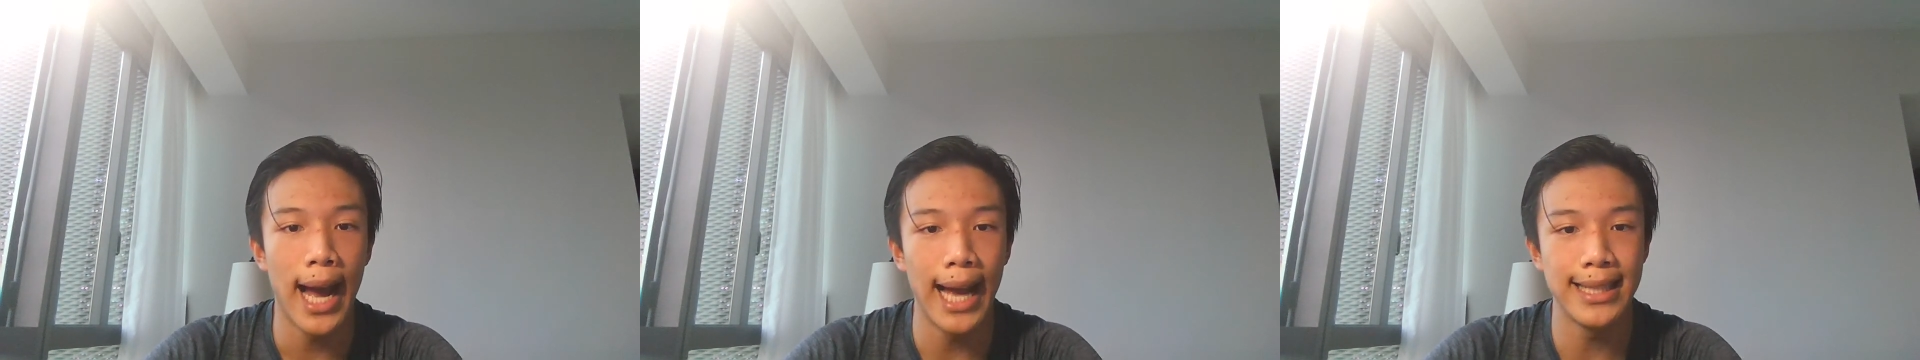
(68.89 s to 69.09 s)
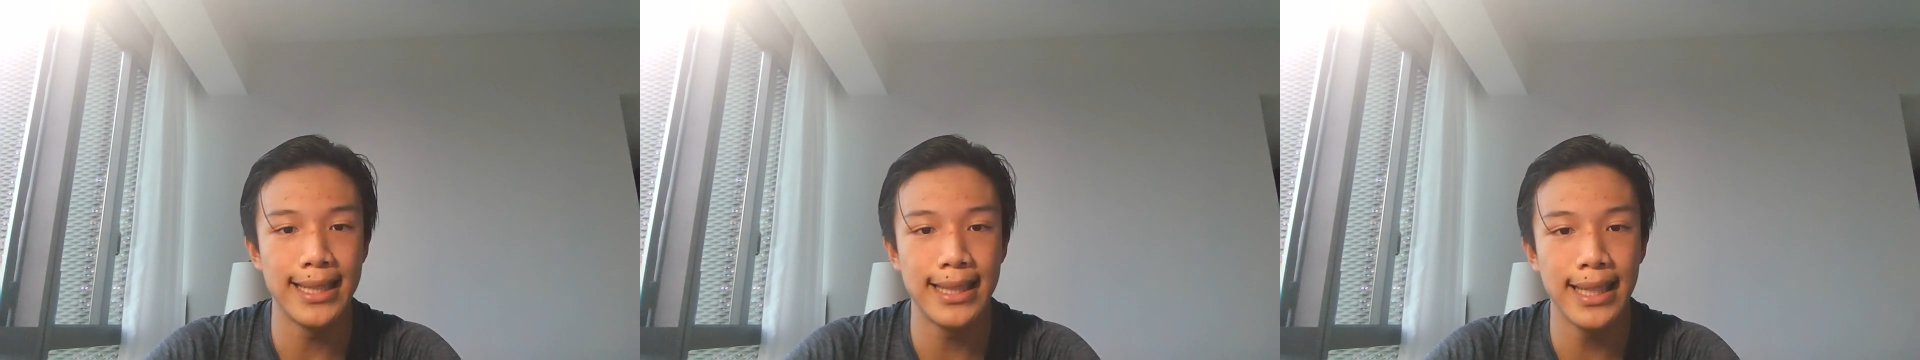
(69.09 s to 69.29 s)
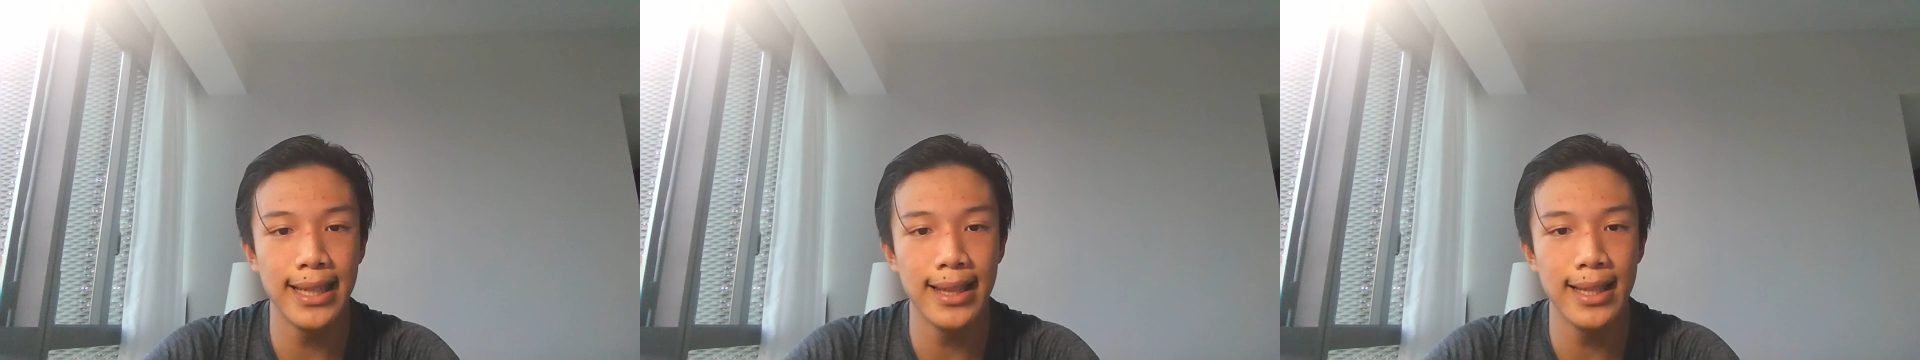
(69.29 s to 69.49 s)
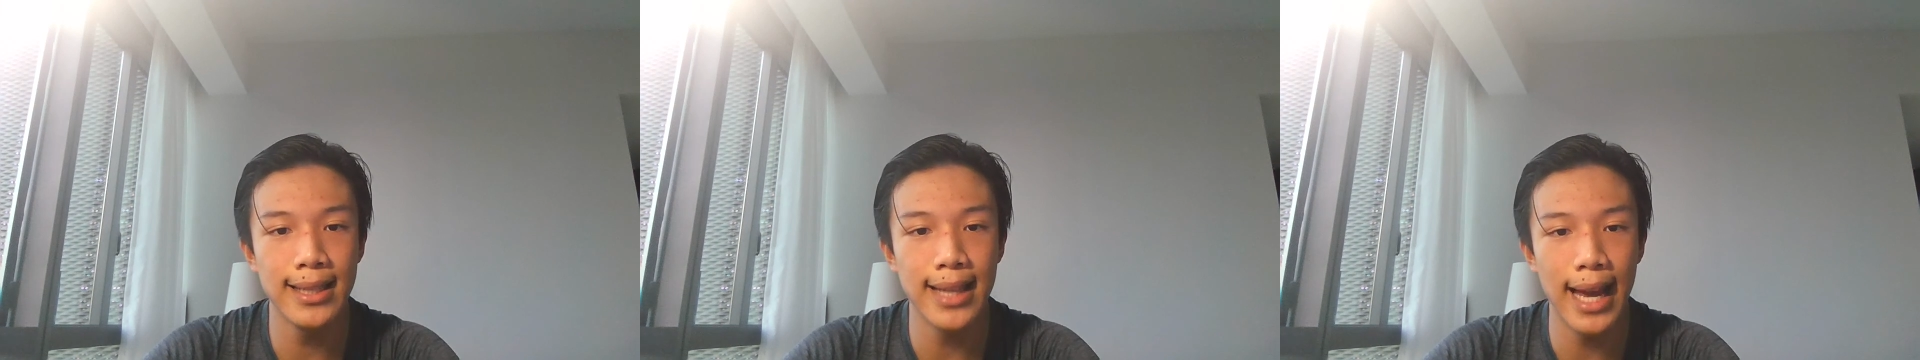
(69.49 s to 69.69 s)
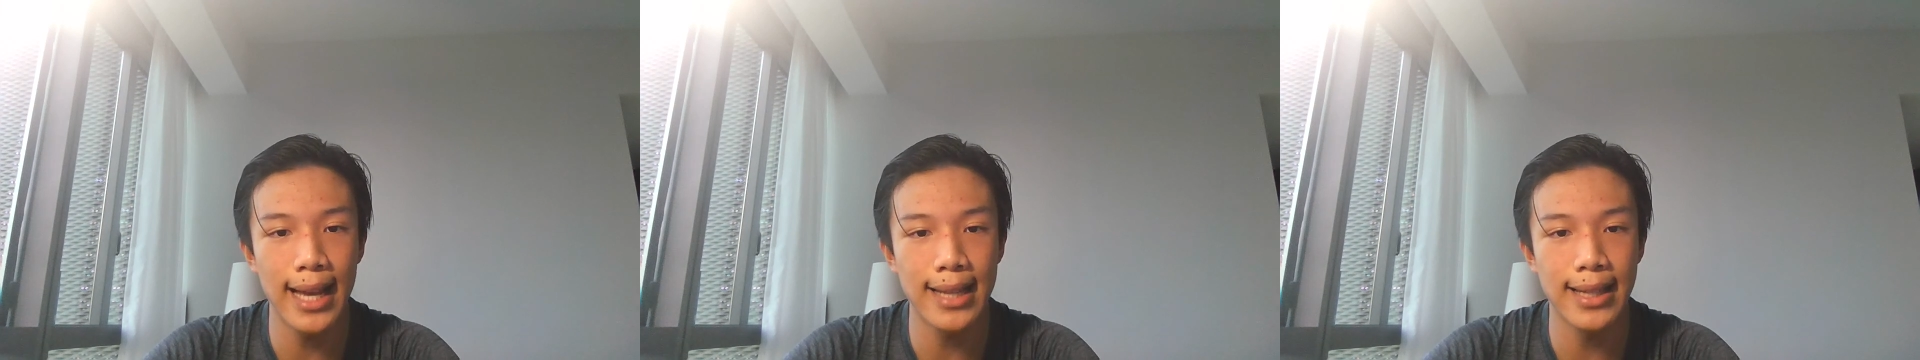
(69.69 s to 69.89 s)
I see
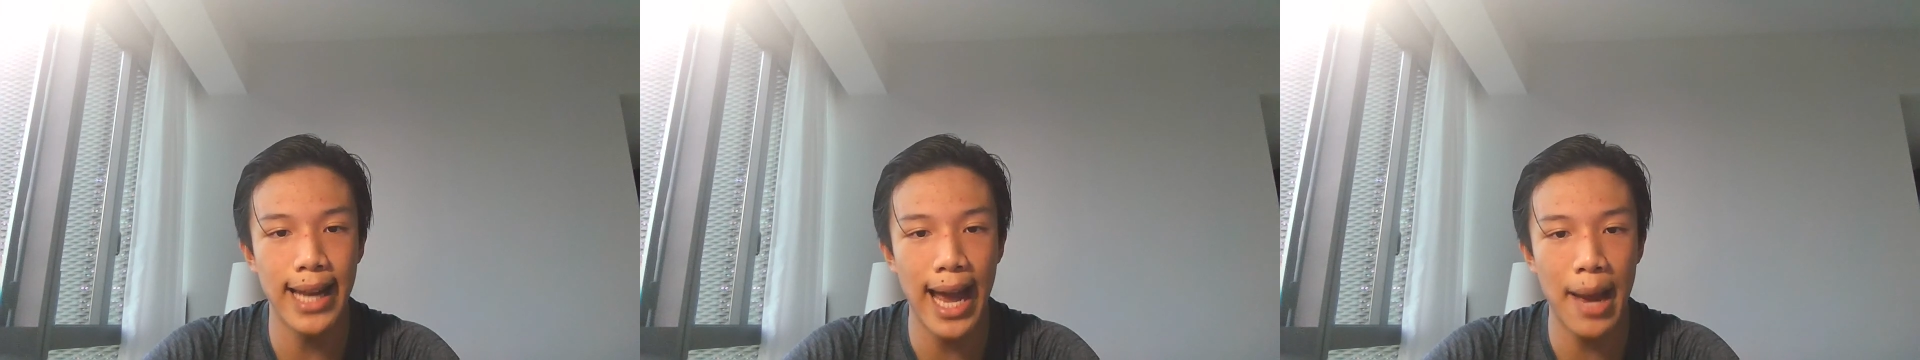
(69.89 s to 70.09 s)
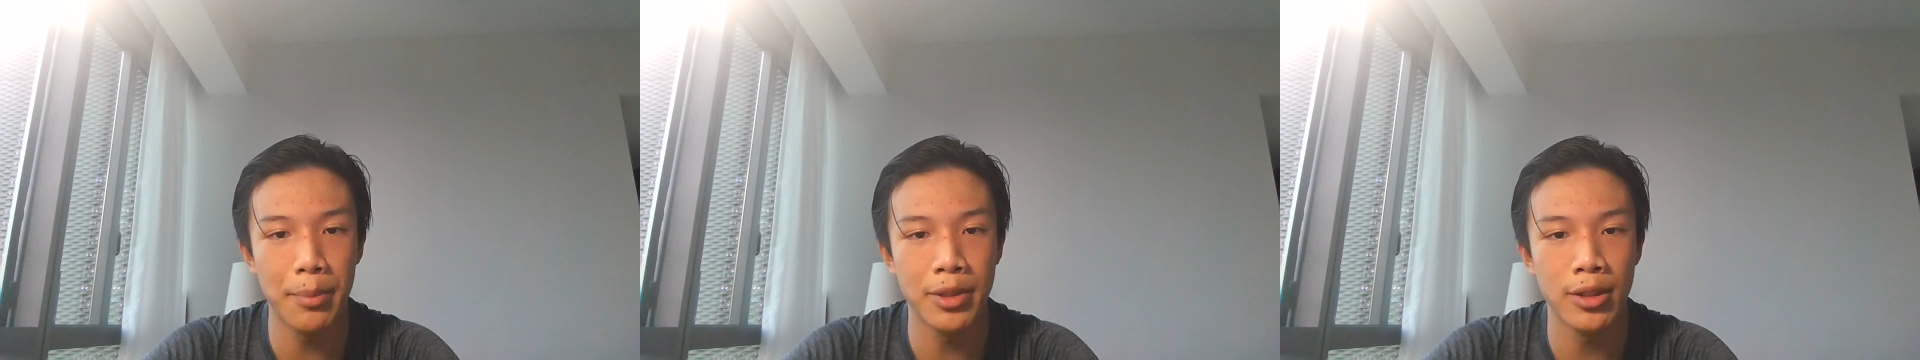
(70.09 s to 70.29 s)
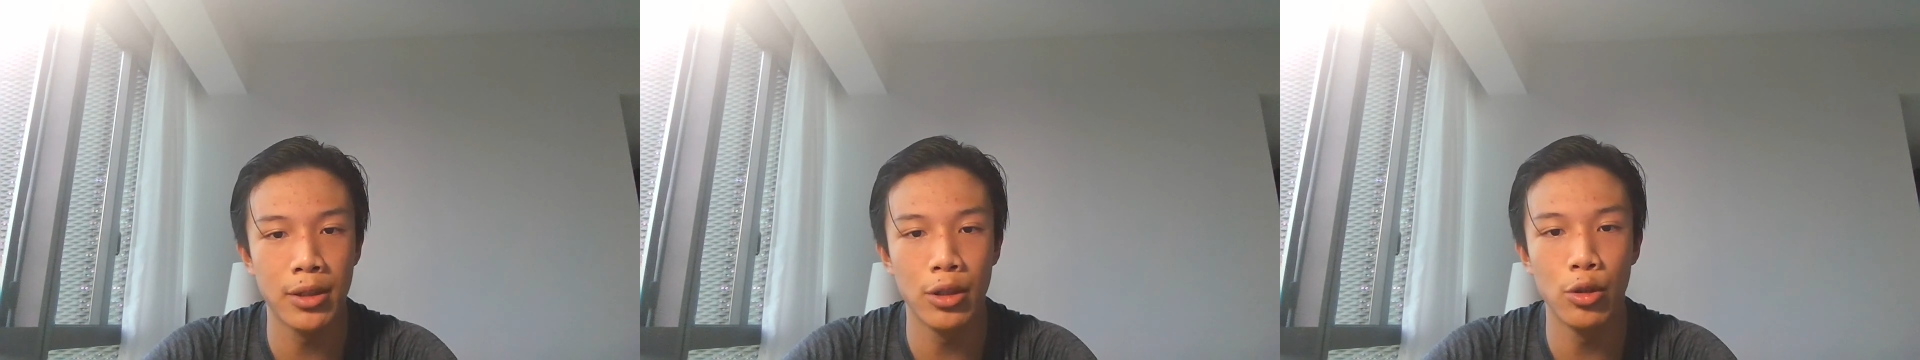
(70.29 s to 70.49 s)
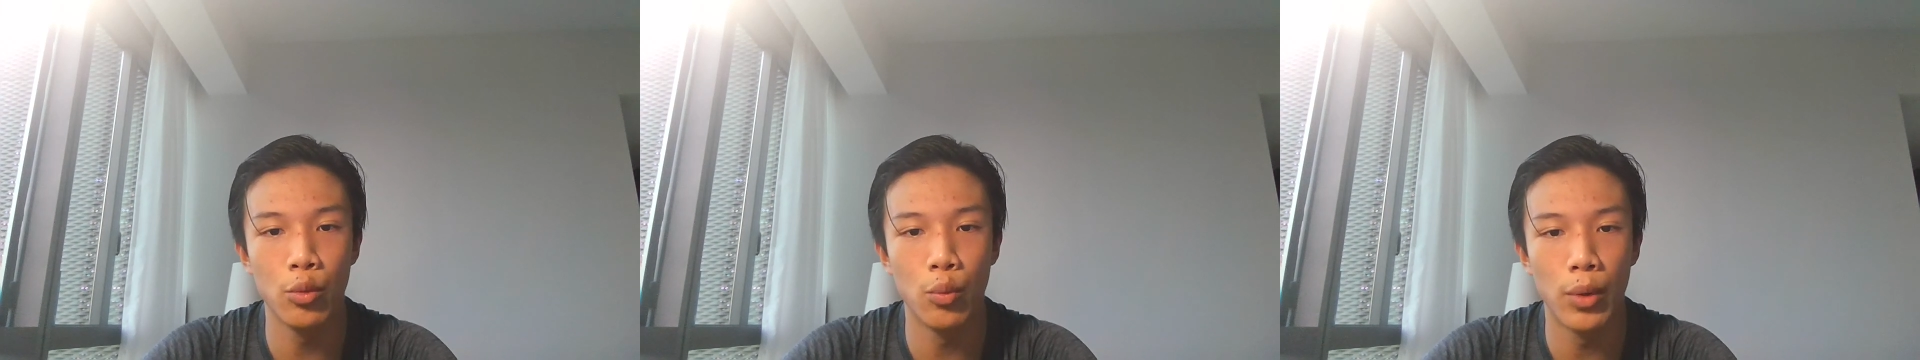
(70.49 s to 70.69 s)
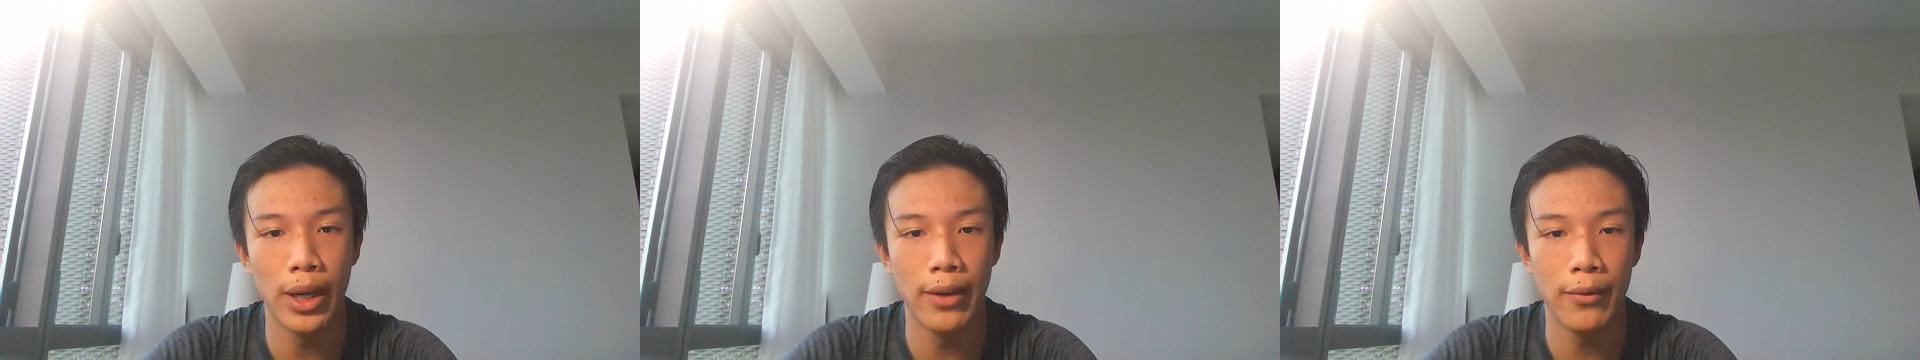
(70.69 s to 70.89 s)
this as an
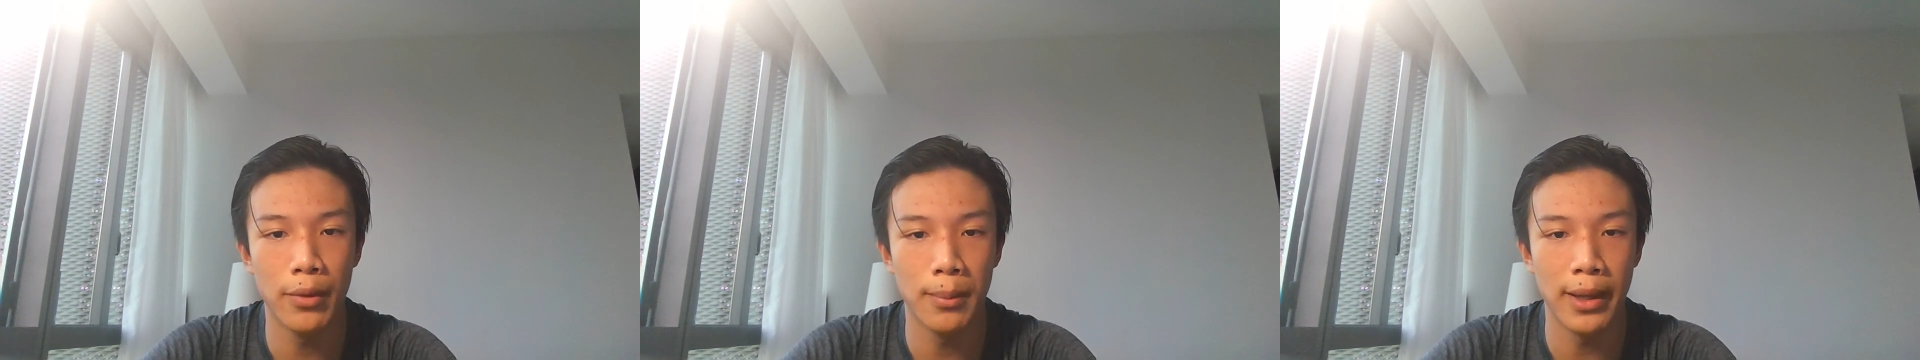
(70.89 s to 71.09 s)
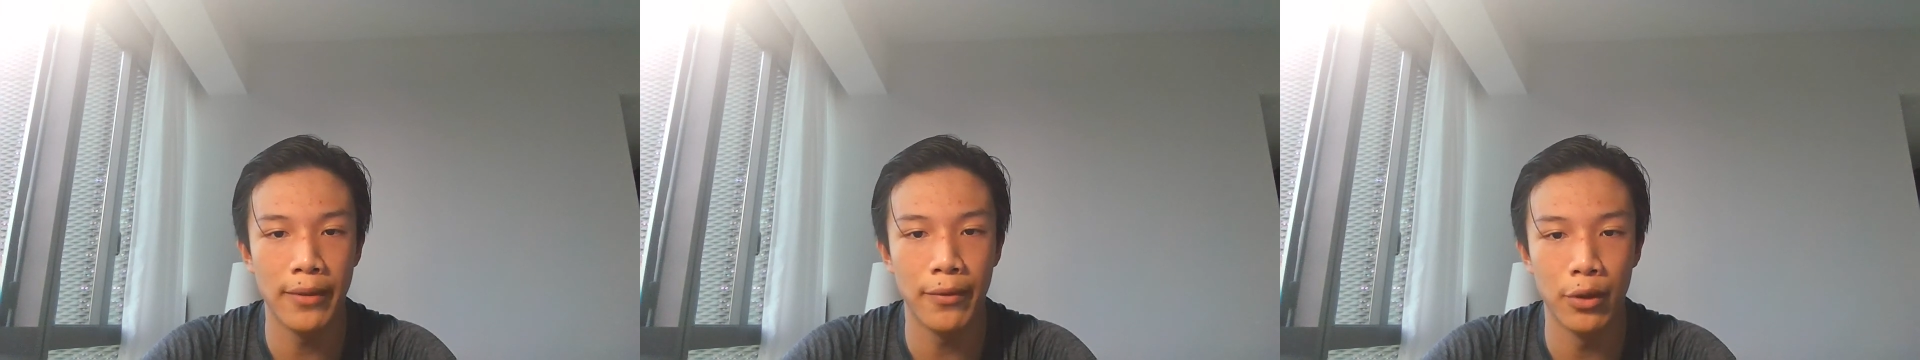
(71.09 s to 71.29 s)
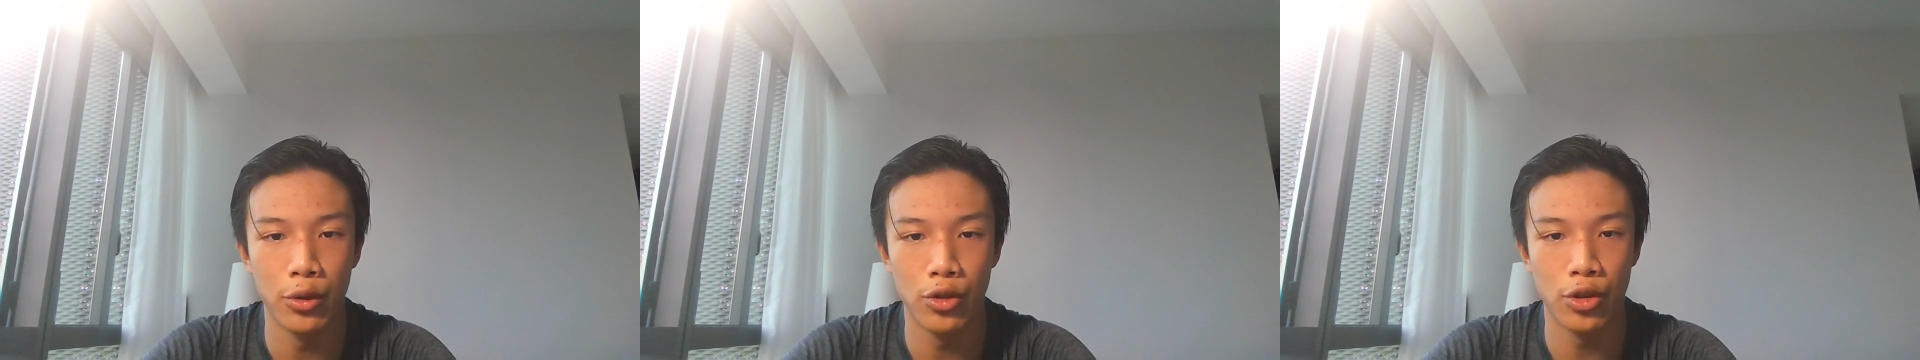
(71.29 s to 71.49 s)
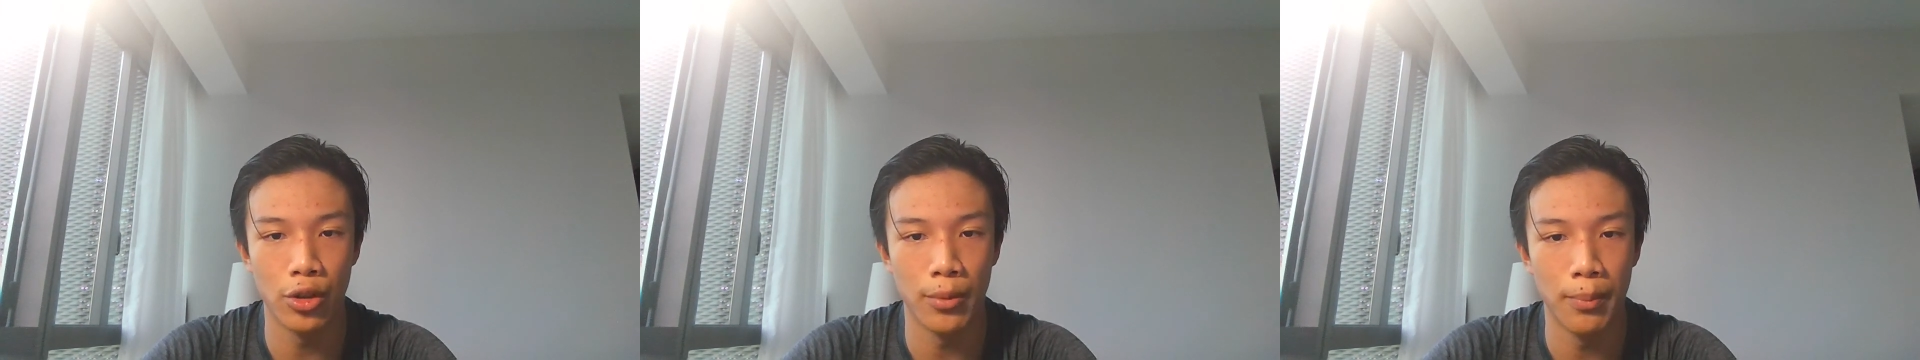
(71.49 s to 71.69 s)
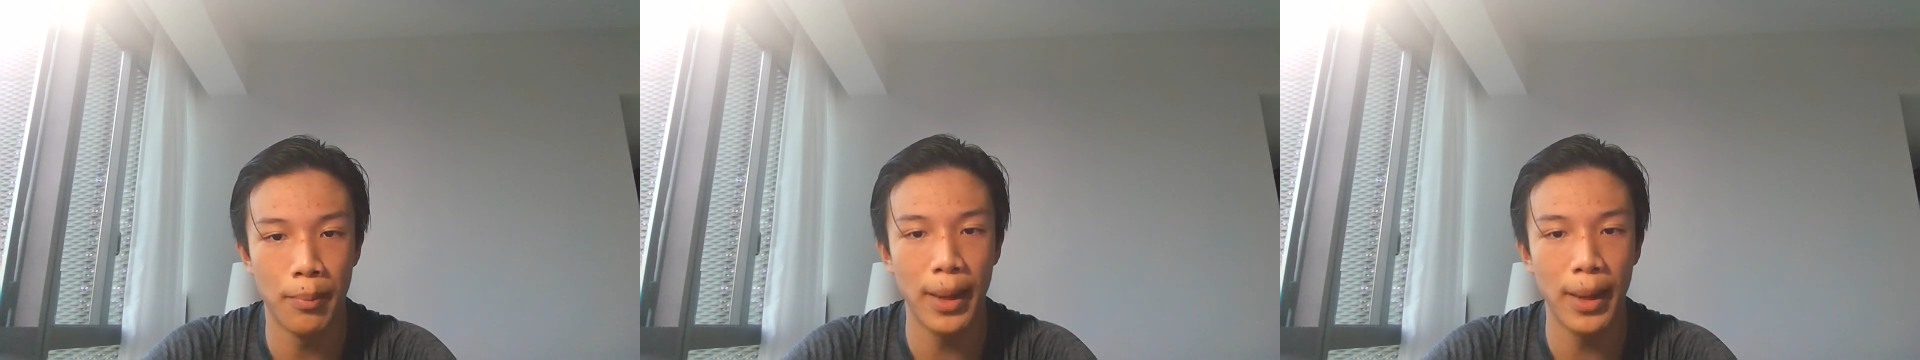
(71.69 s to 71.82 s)
absolute win for my future,